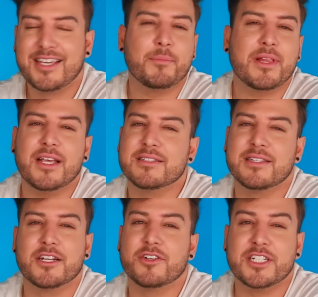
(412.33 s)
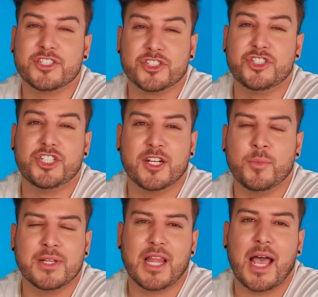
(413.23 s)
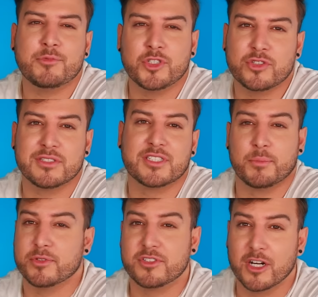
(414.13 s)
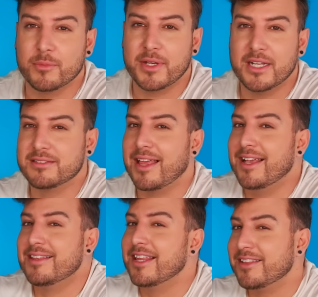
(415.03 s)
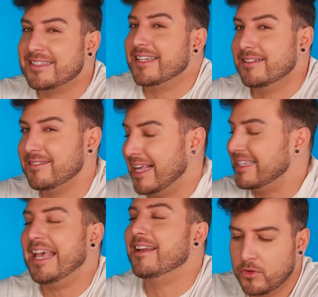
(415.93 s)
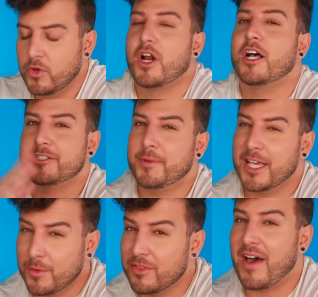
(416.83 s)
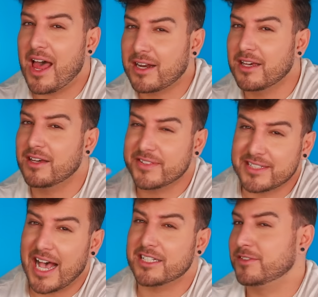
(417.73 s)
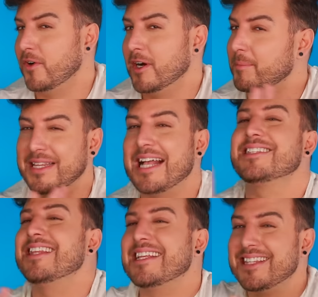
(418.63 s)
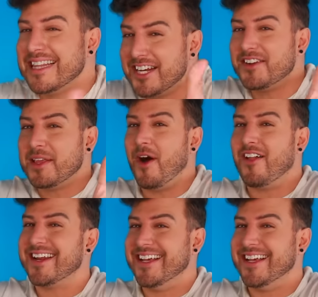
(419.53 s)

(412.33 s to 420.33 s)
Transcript: gimlet is literally just gin with lime juice and simple syrup. It's like, that's it. You could also make it with vodka if it's asked for, but that's literally all it